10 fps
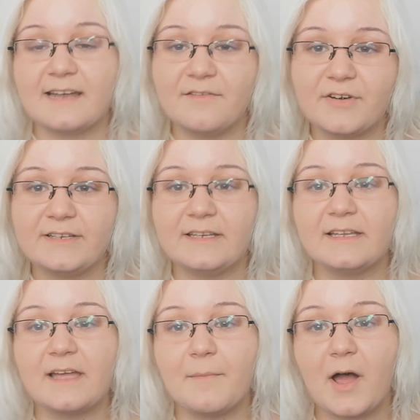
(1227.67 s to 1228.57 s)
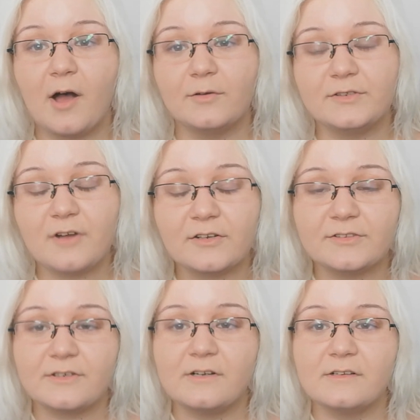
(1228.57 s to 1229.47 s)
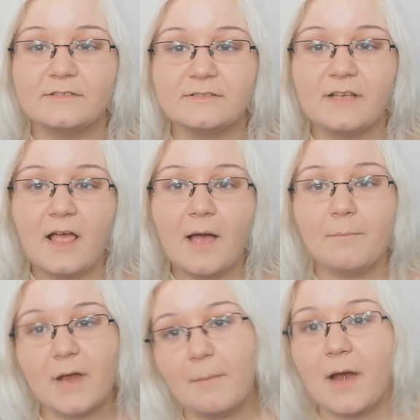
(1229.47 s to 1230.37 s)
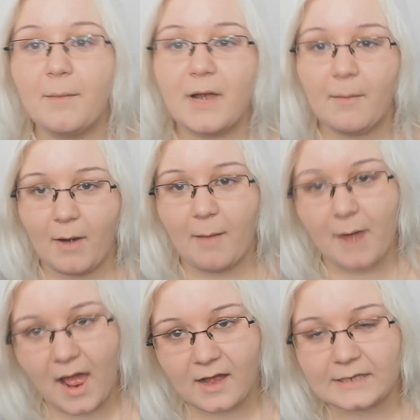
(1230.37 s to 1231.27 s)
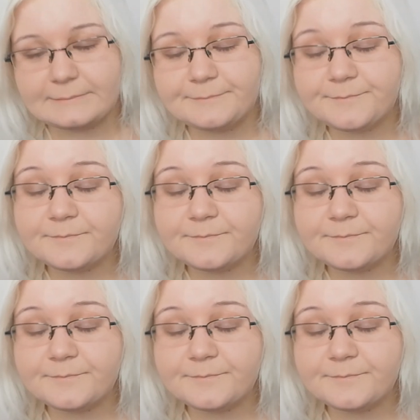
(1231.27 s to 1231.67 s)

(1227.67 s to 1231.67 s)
and everything about doctors, blah blah blah blah blah,